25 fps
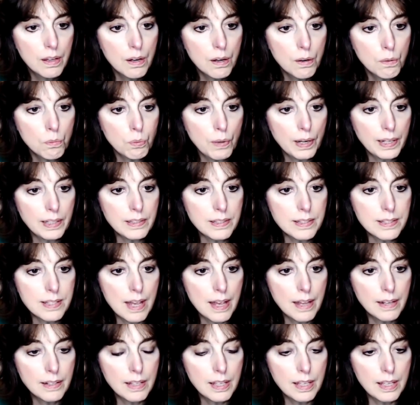Wright
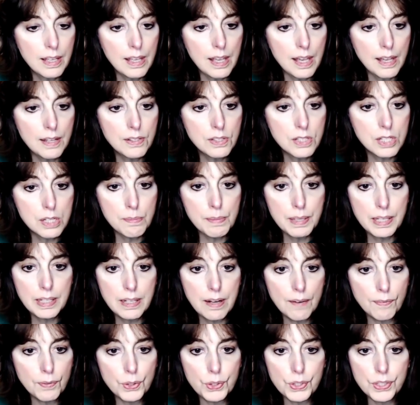said he and Jimmy
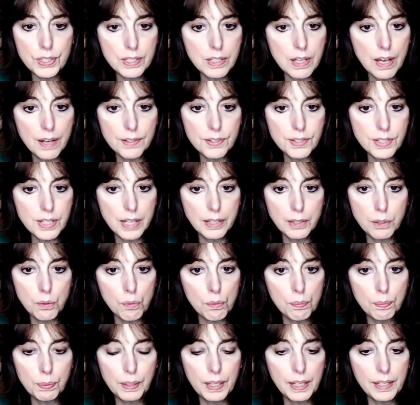never discussed how they were
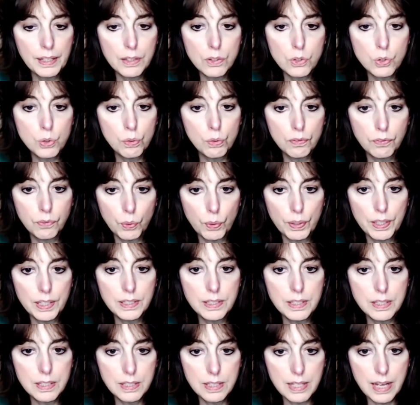planning to avoid
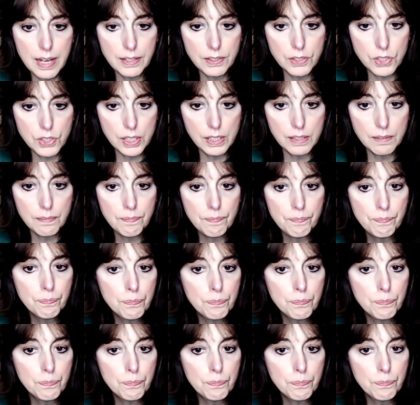detection.